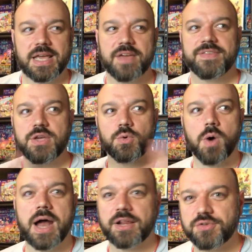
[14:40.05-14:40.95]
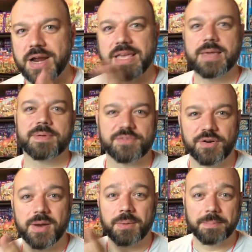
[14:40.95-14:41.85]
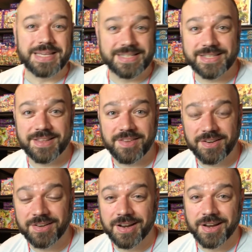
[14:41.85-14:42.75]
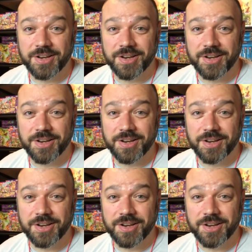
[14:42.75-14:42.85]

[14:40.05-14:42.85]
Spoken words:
if you want to try and keep a certain number of pieces in there,